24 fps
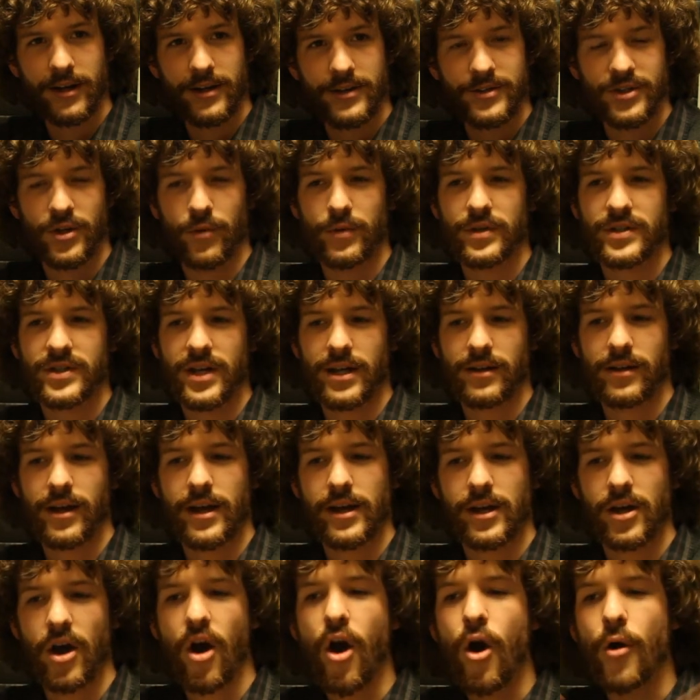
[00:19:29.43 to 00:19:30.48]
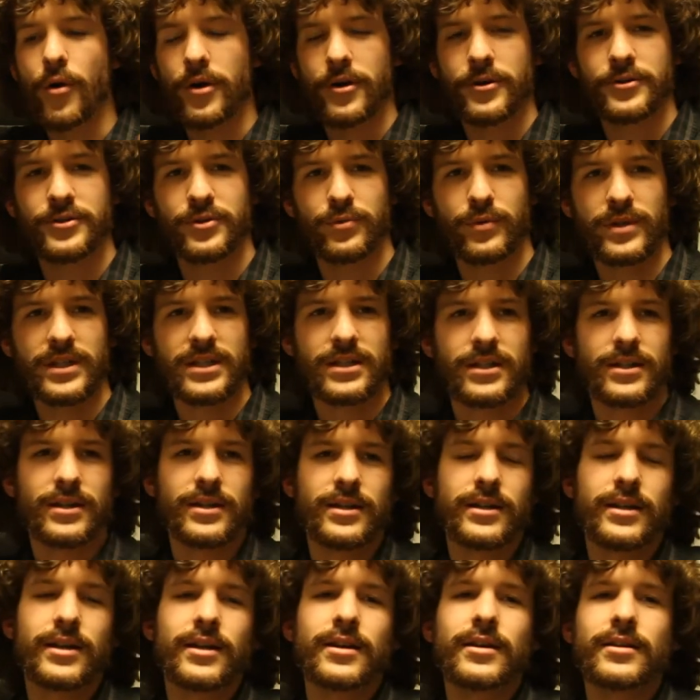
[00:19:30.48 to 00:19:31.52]
So we say like, oh, here's what we
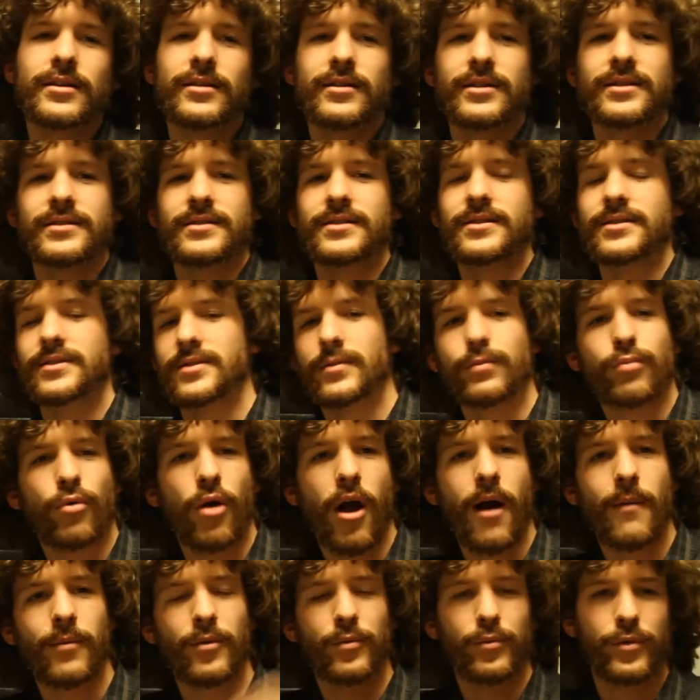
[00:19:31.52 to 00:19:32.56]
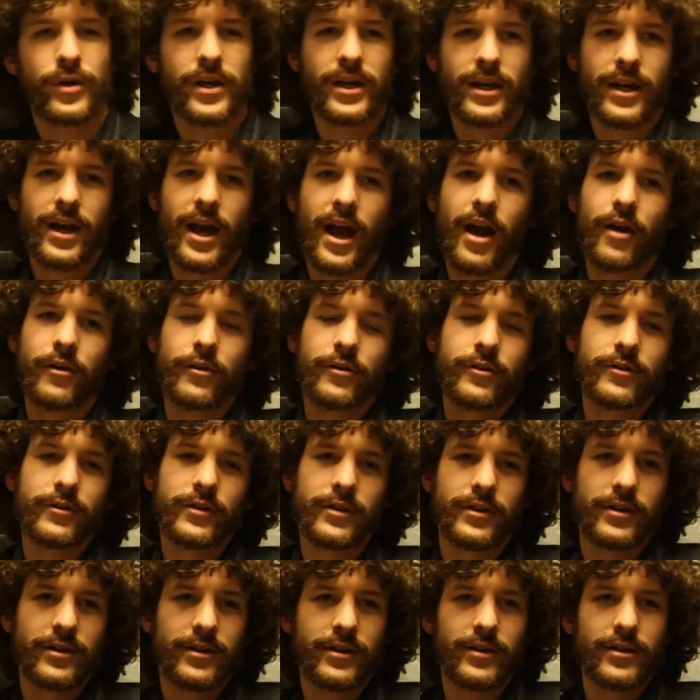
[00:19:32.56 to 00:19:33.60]
did, and this is the problem we encountered,
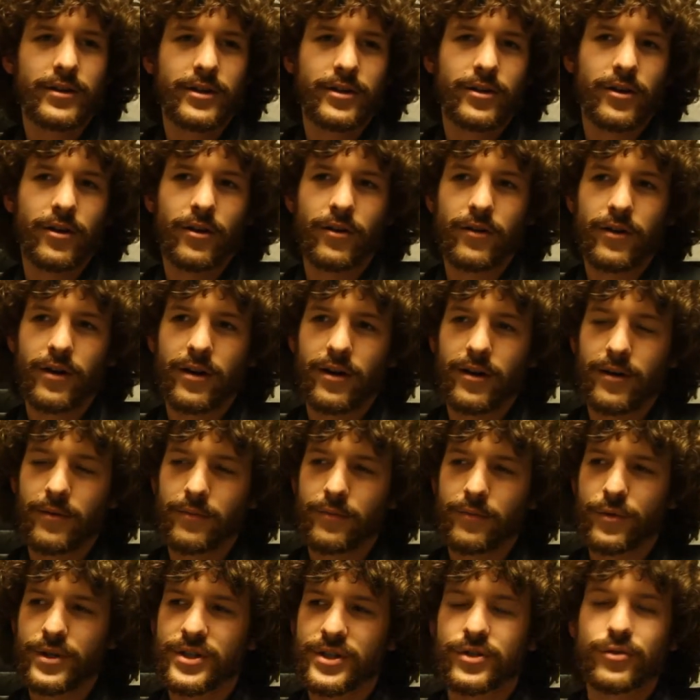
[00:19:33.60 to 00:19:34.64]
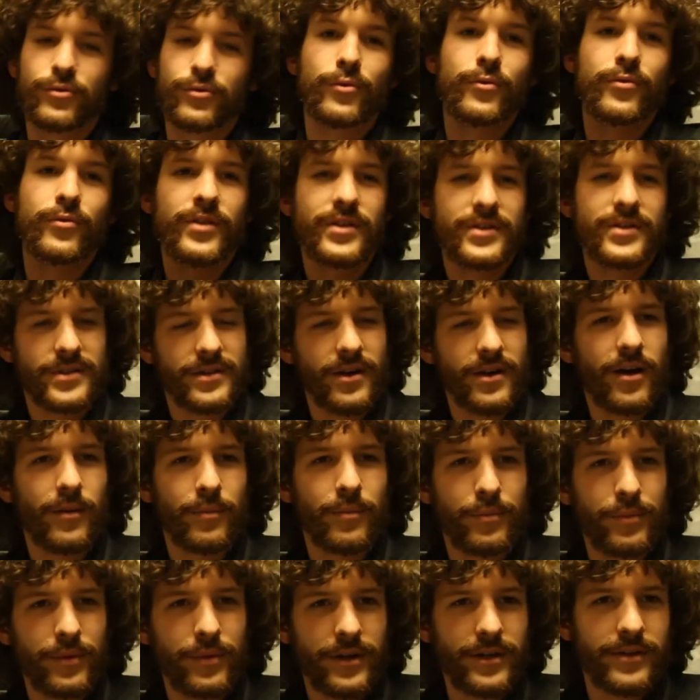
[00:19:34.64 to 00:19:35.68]
and you know, um, we screwed this up,
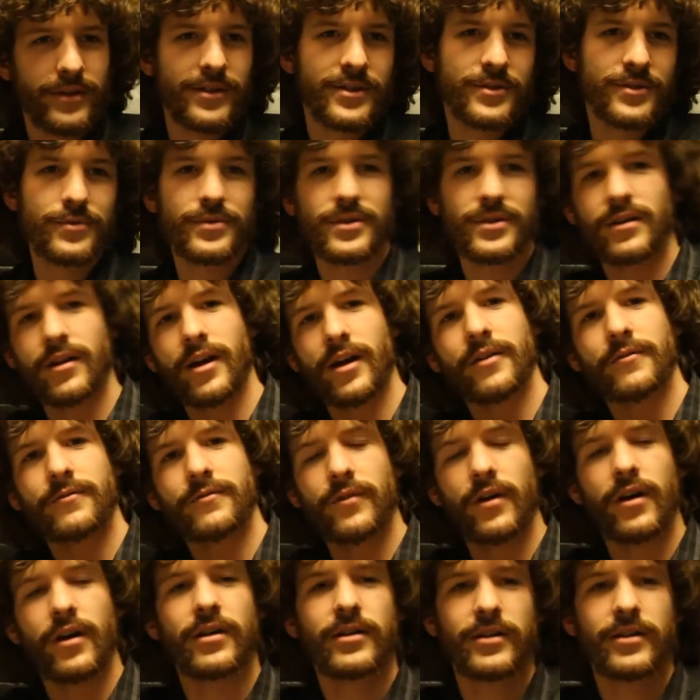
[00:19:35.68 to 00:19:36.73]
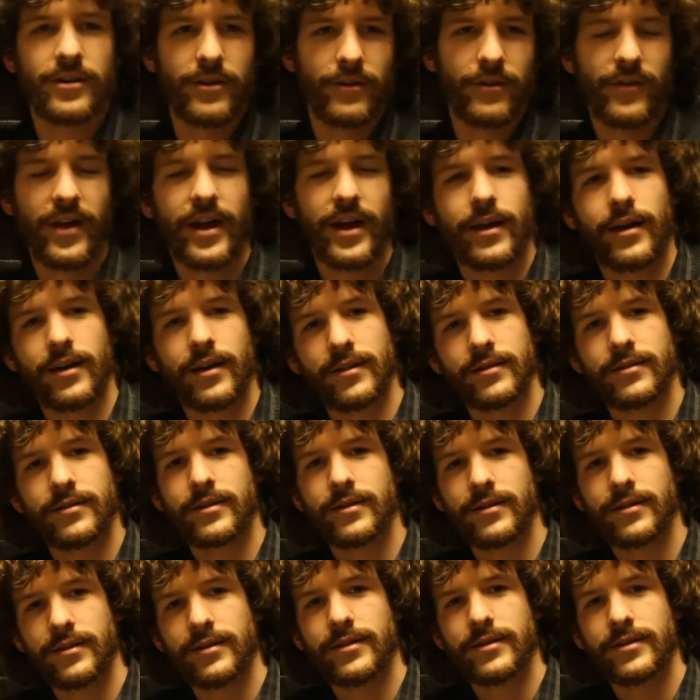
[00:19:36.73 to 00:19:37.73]
but this was a lot of fun, you know, and that kind of thing.